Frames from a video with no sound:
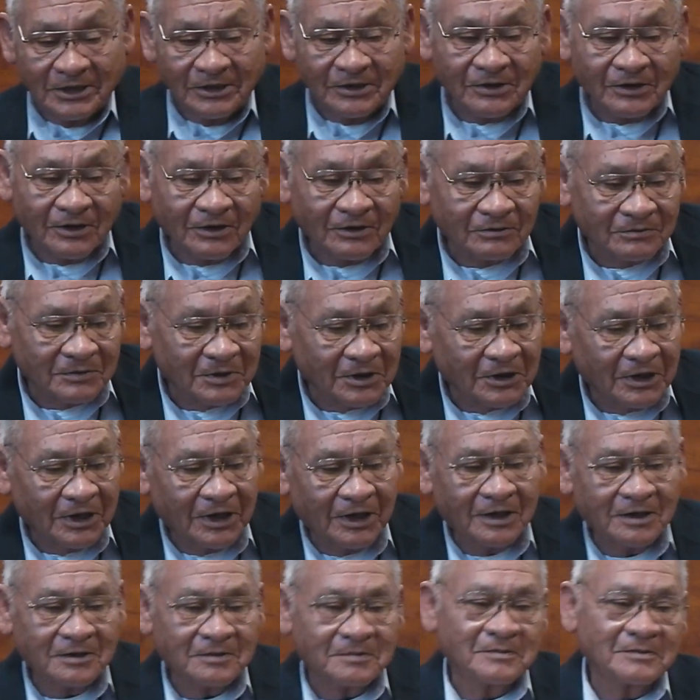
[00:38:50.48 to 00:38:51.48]
you know,
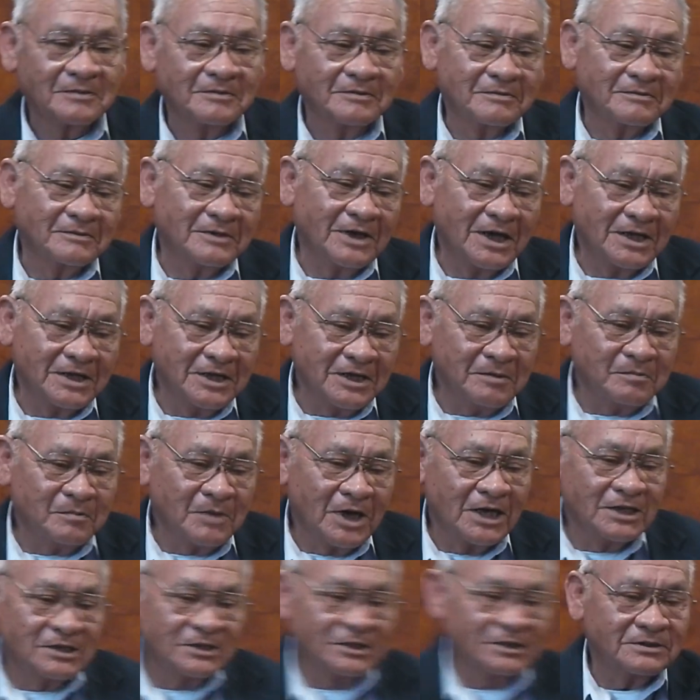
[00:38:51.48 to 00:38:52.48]
uh, I didn't
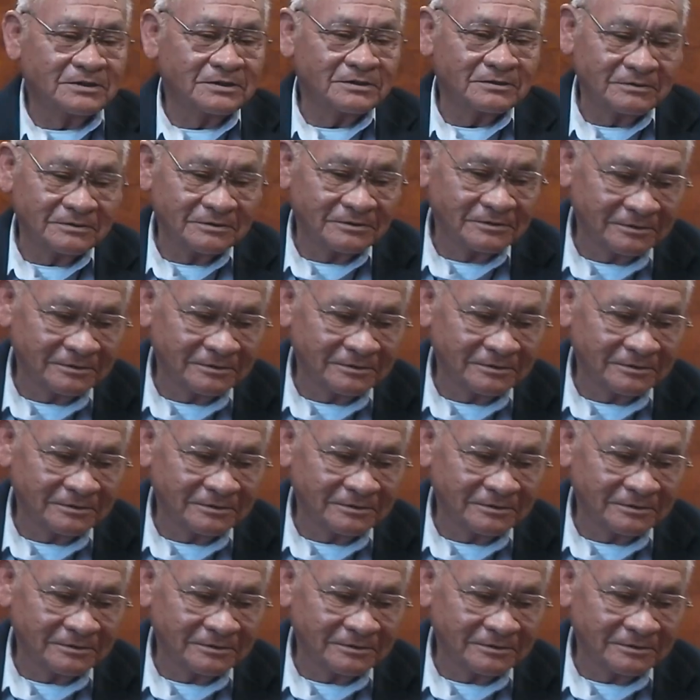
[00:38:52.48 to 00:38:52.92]
mind just